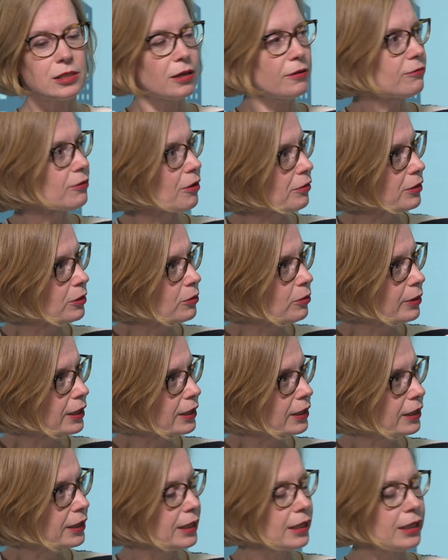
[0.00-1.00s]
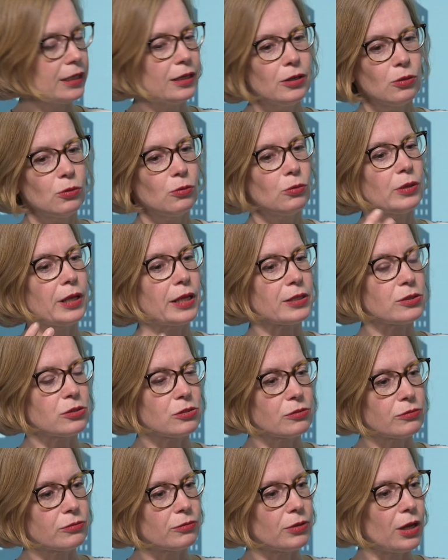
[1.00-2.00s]
done very quickly. All that
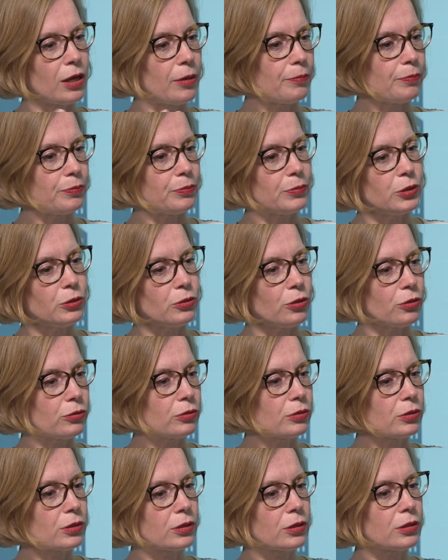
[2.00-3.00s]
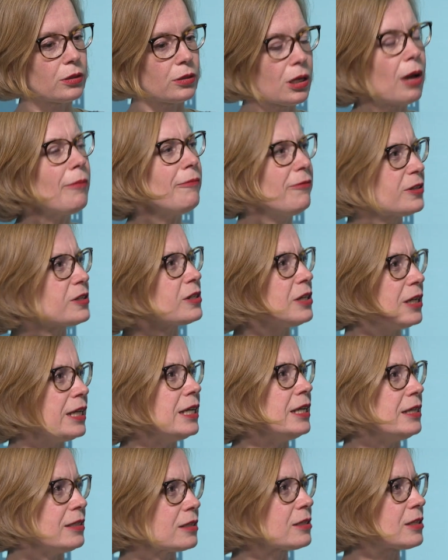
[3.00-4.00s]
sort of, you know, comfort and
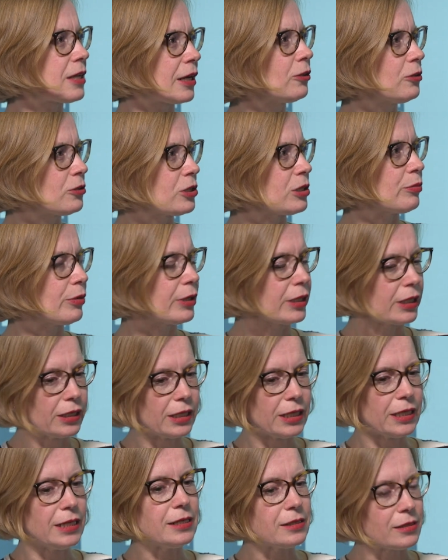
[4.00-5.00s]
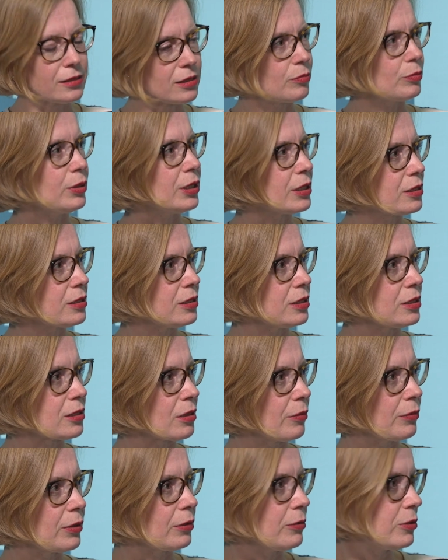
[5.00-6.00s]
ease. It's technology bringing ease and simplicity to
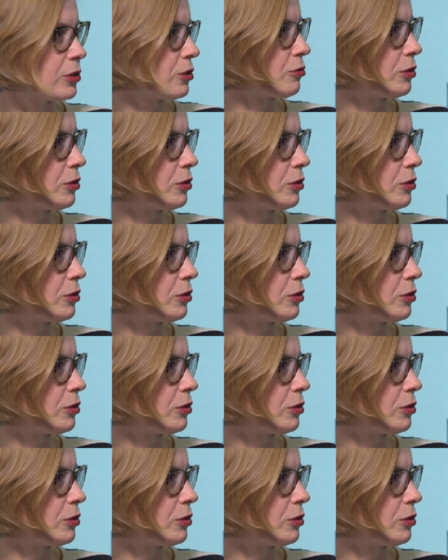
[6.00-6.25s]
something, which